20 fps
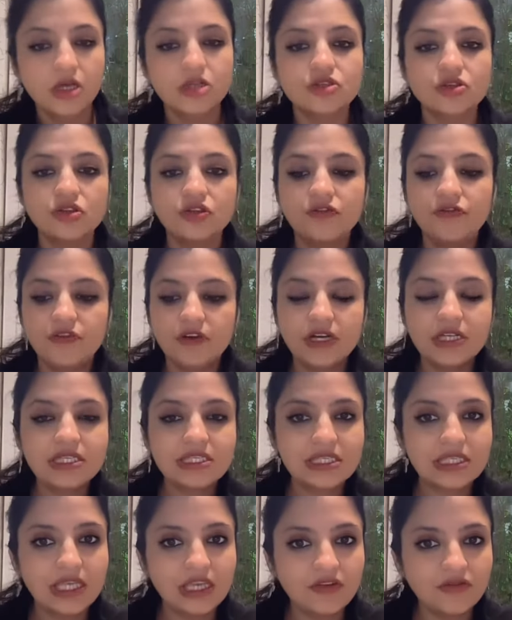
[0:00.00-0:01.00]
So the
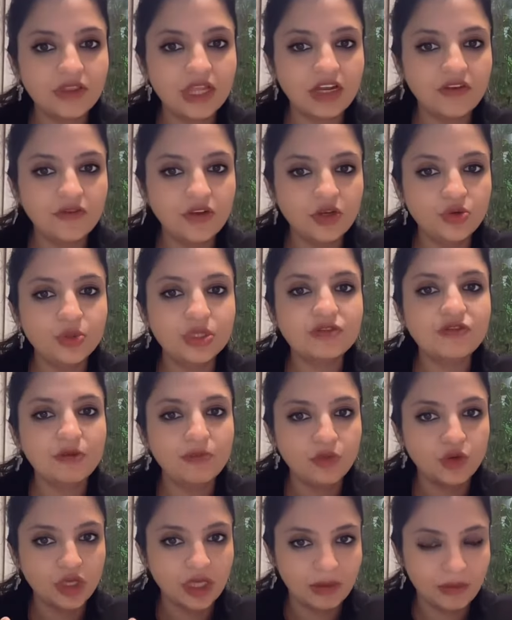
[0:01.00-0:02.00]
first thing that we do is we
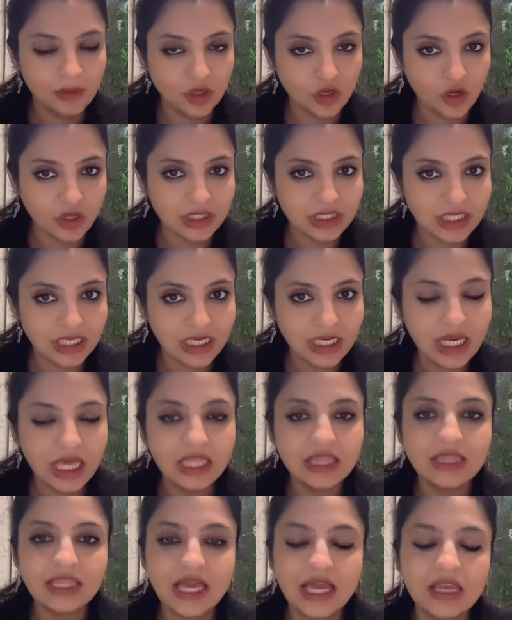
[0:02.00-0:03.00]
put hematoxylin,
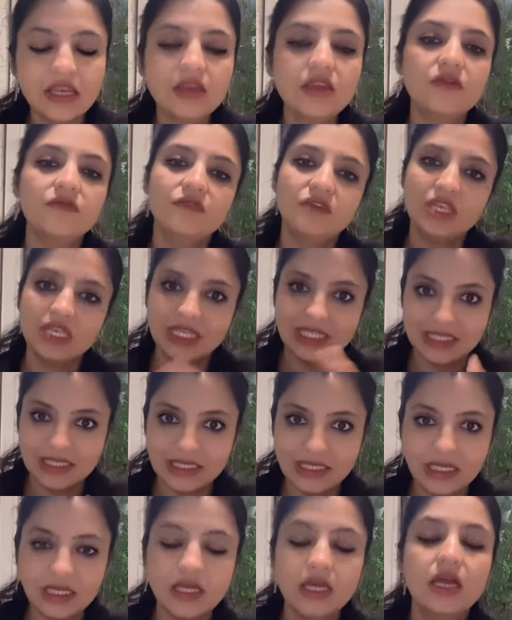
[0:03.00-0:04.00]
and then we
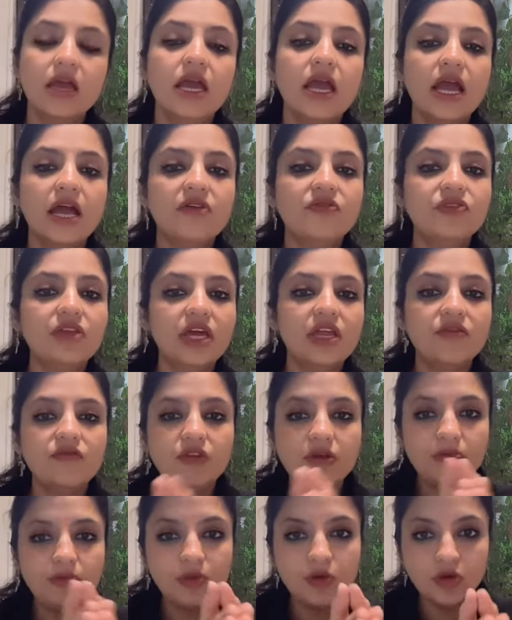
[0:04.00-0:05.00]
rinse it, and then
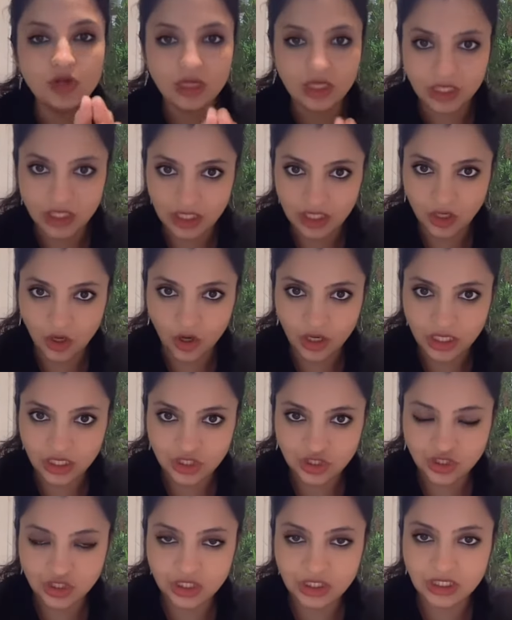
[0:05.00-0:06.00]
we put
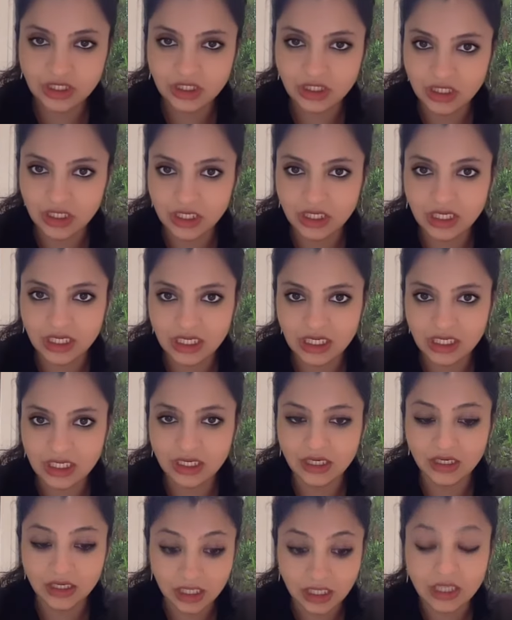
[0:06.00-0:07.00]
orange
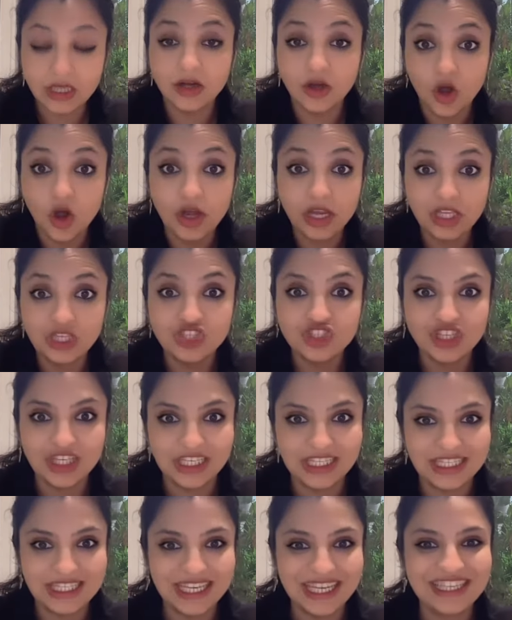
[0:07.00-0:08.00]

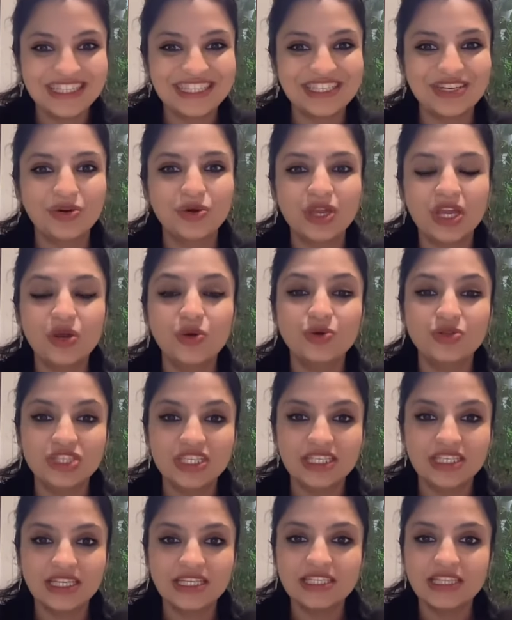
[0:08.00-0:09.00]
green 6, okay,
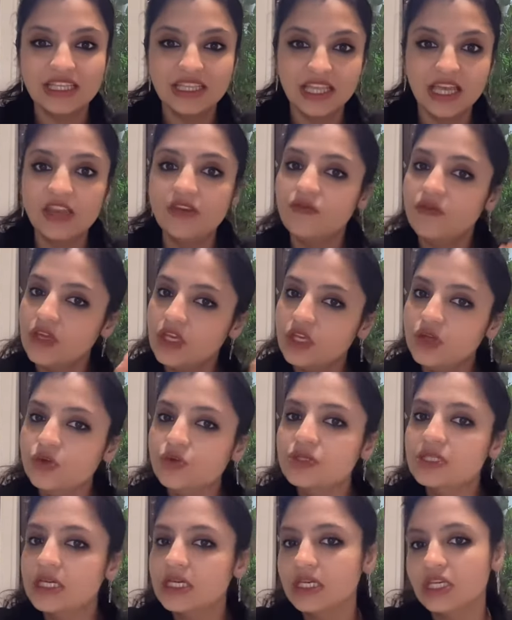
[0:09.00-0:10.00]
OG6, and then we
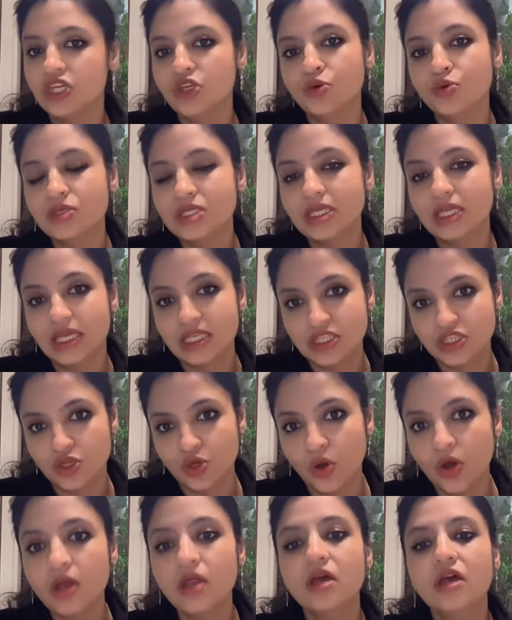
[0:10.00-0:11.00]
use that eosin
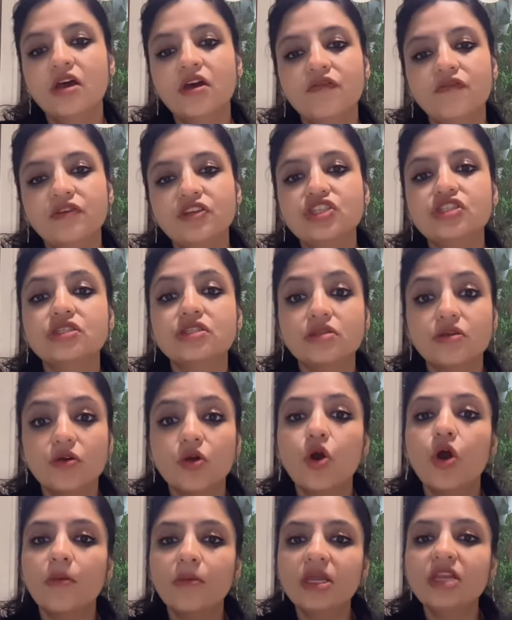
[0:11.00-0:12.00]
azure, which is
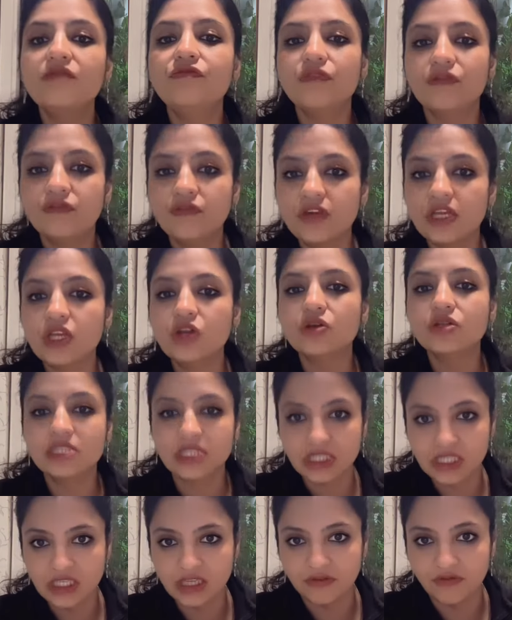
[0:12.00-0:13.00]
commonly 50 or
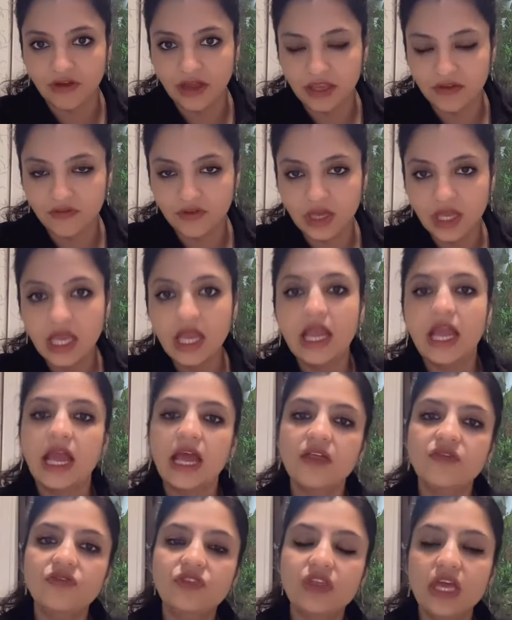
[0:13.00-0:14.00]
65.
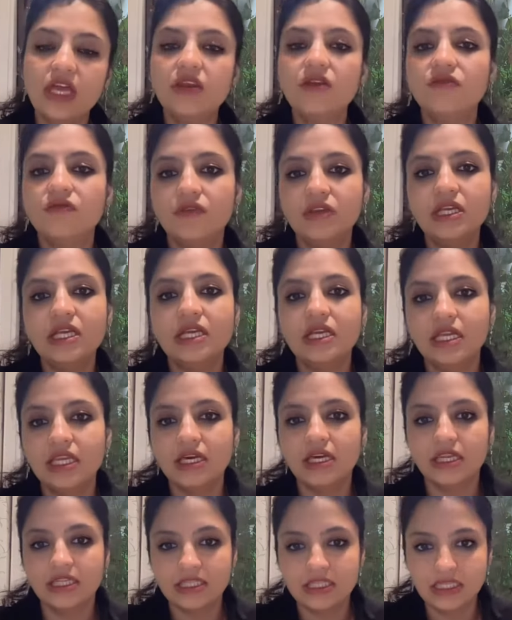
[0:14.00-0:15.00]
And then we
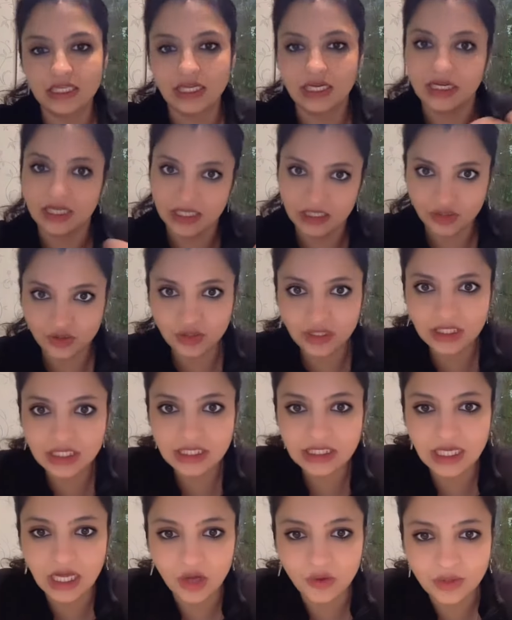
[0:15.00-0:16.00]
clear and stain it. So this
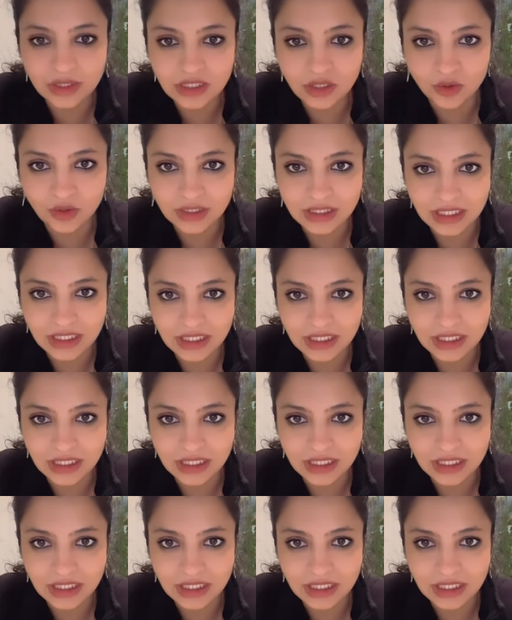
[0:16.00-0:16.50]
is how it looks like.